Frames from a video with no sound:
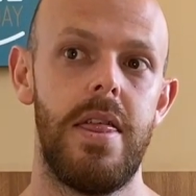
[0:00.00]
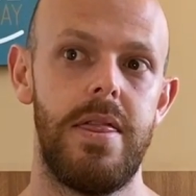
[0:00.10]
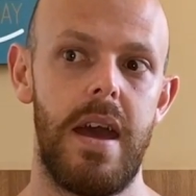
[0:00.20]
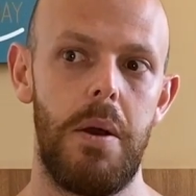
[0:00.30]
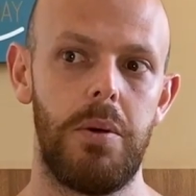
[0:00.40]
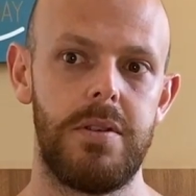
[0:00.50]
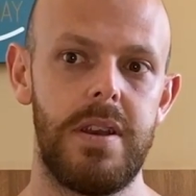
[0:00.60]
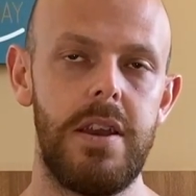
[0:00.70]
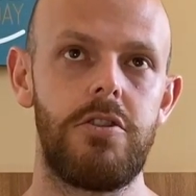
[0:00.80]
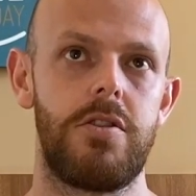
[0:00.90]
There was
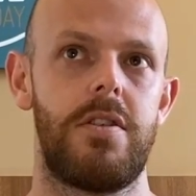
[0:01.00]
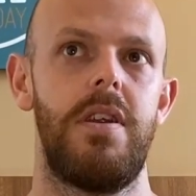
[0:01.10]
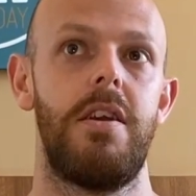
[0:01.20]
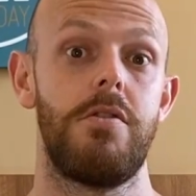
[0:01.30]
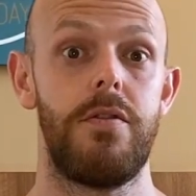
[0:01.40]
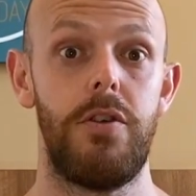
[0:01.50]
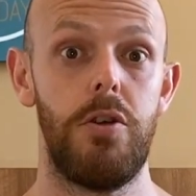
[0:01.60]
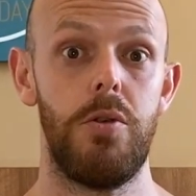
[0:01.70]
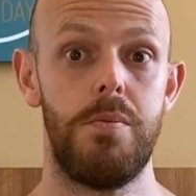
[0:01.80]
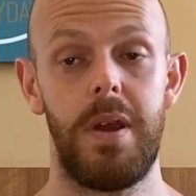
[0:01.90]
an interesting
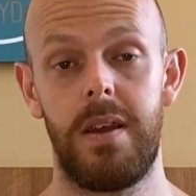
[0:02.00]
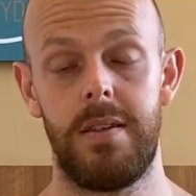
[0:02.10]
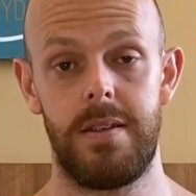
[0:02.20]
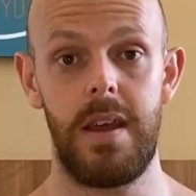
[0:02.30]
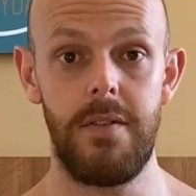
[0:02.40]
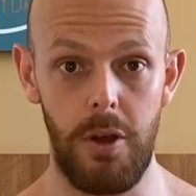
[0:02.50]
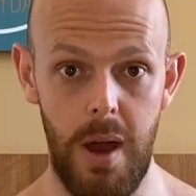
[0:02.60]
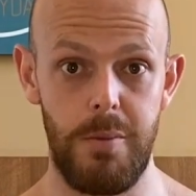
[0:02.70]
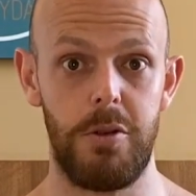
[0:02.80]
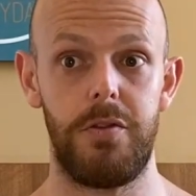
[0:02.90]
review because even though
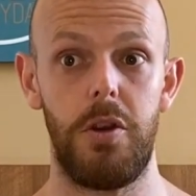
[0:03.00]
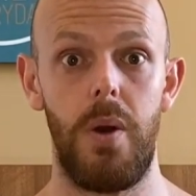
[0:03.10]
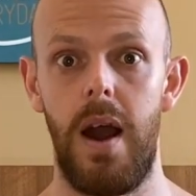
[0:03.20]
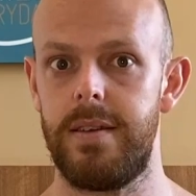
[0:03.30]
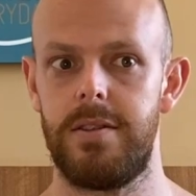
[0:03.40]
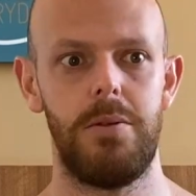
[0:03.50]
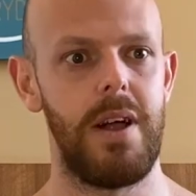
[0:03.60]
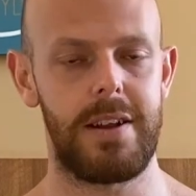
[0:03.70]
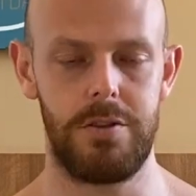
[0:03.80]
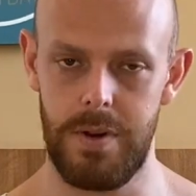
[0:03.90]
I'm a reviewer, I still
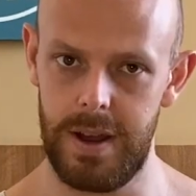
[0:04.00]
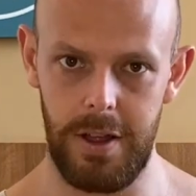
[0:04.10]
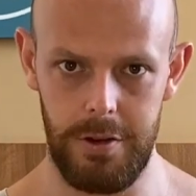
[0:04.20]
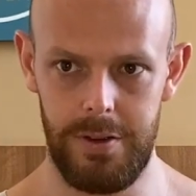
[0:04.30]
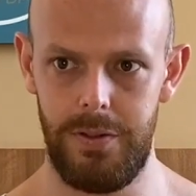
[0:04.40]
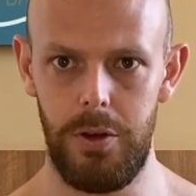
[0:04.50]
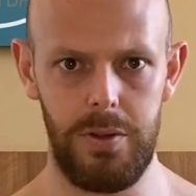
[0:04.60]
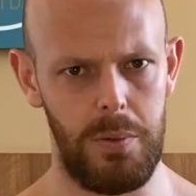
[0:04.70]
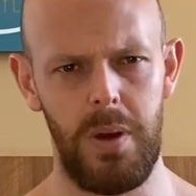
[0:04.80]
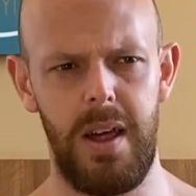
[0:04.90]
like to read other
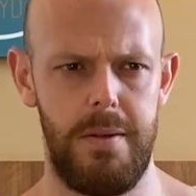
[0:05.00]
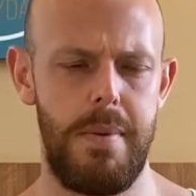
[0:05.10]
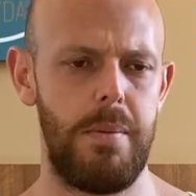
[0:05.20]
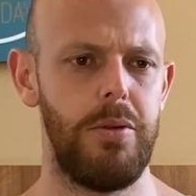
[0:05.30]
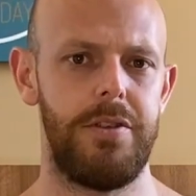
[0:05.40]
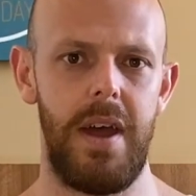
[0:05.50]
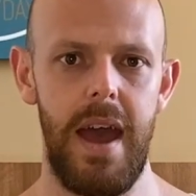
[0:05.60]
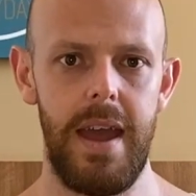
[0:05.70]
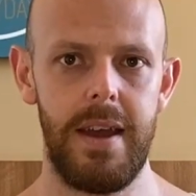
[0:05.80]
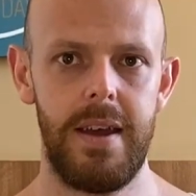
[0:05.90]
reviews and what other people
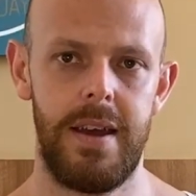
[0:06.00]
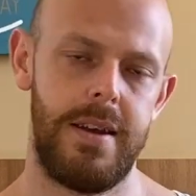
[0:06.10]
say